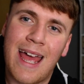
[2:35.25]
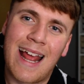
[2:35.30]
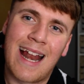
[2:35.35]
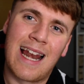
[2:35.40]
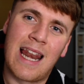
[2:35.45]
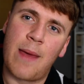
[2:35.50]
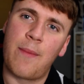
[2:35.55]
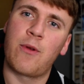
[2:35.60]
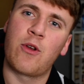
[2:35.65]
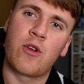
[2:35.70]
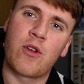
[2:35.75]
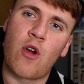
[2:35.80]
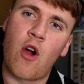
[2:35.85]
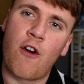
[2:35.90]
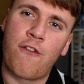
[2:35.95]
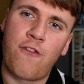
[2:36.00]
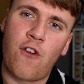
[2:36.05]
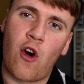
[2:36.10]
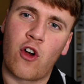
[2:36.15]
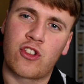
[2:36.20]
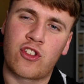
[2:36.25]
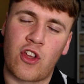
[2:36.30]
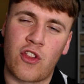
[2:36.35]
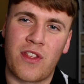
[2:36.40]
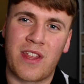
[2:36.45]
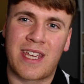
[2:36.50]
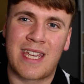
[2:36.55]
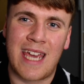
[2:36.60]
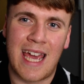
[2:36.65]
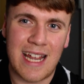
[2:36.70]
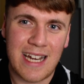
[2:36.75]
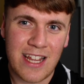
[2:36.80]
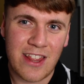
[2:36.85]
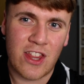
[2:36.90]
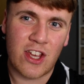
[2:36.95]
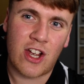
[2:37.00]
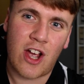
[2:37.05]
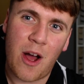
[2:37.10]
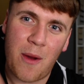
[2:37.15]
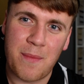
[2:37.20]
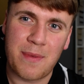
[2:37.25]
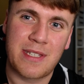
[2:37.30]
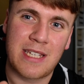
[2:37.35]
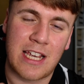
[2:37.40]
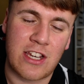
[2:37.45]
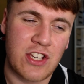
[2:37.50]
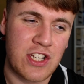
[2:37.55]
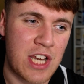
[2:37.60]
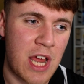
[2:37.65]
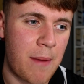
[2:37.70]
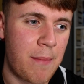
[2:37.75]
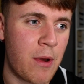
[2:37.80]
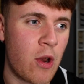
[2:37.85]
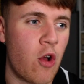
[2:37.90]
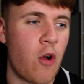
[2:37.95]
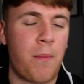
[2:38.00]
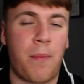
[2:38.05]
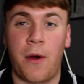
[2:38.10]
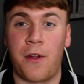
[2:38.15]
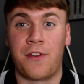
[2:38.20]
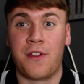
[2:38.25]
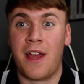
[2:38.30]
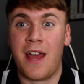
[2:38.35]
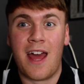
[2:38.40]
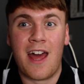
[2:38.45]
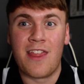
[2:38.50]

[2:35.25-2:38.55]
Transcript: let me know your thoughts on the kit in the comment section down below but